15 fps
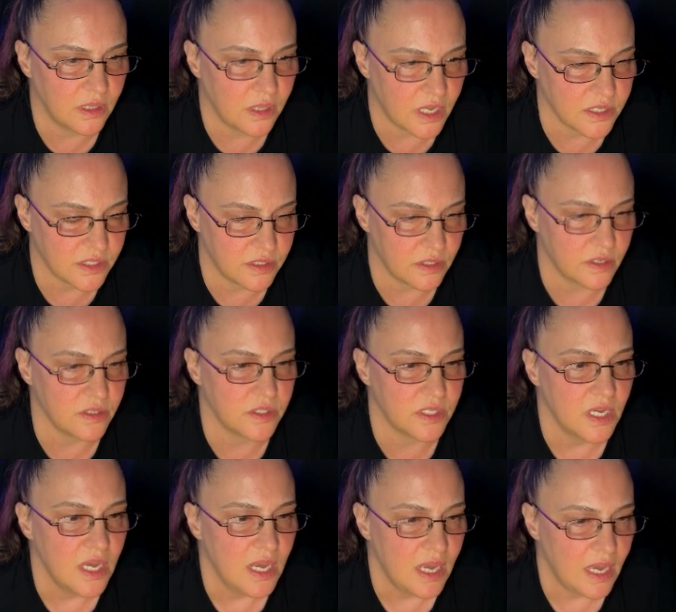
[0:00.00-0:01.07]

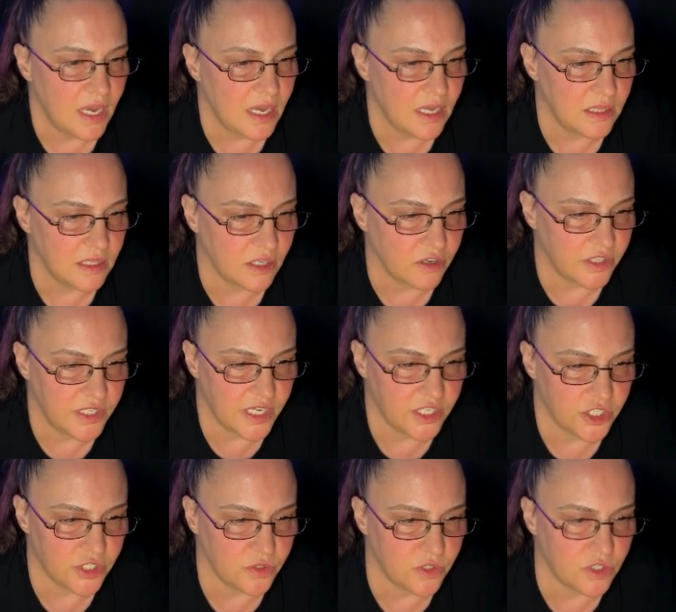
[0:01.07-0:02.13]
clusters, and the
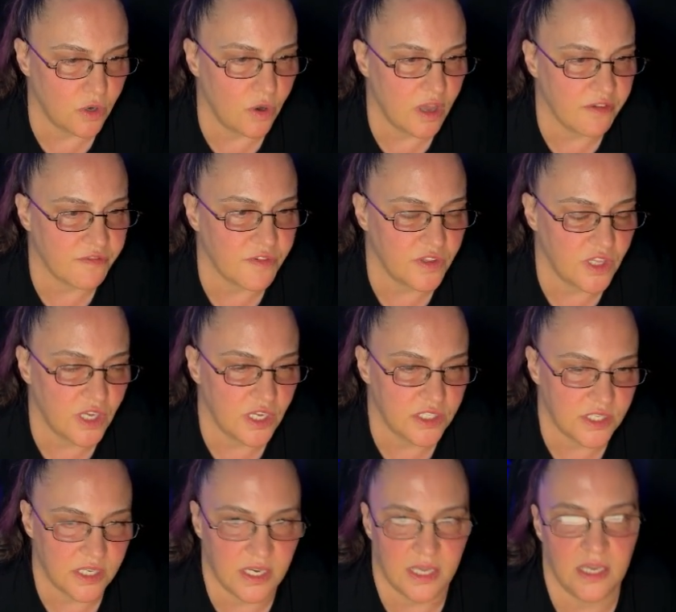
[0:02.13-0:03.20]
credentials. So everything
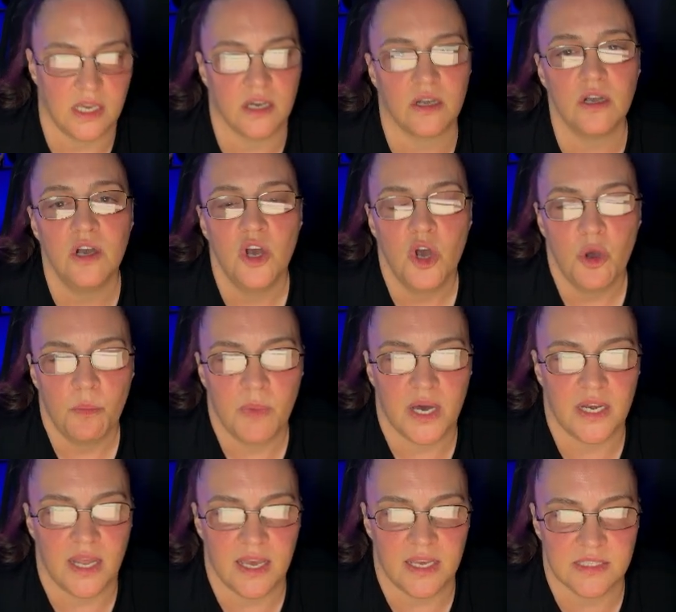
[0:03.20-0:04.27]
is in here.
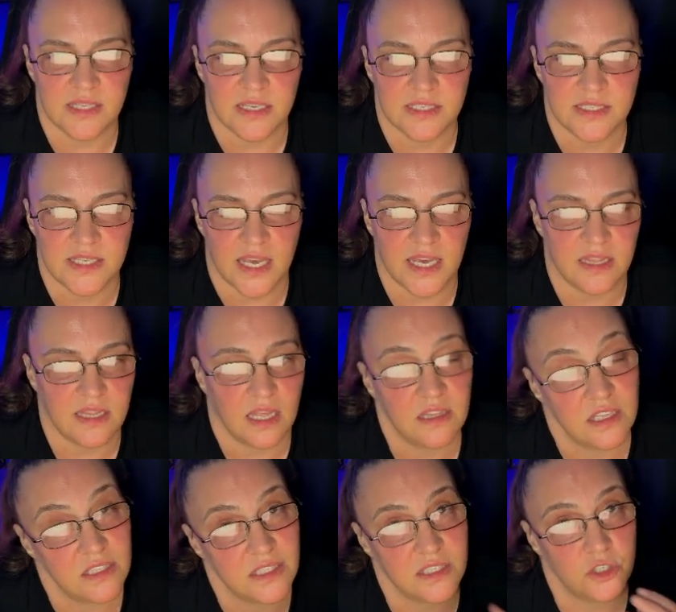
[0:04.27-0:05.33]
But as I said,
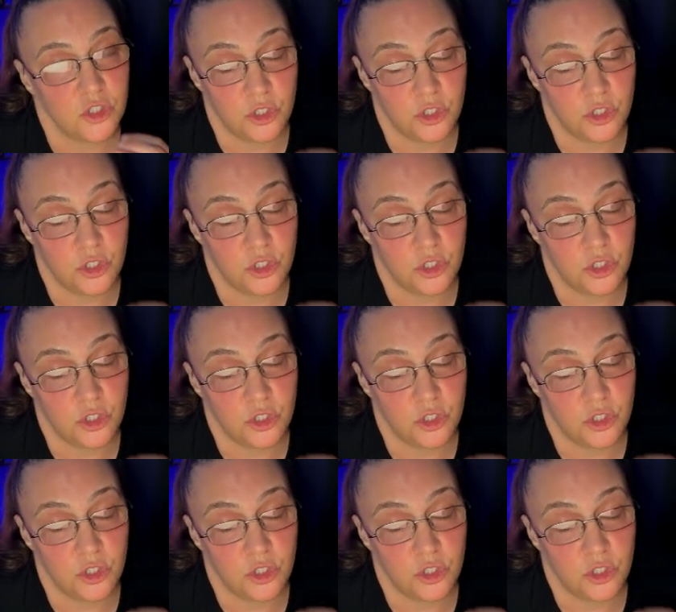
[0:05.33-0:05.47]
it's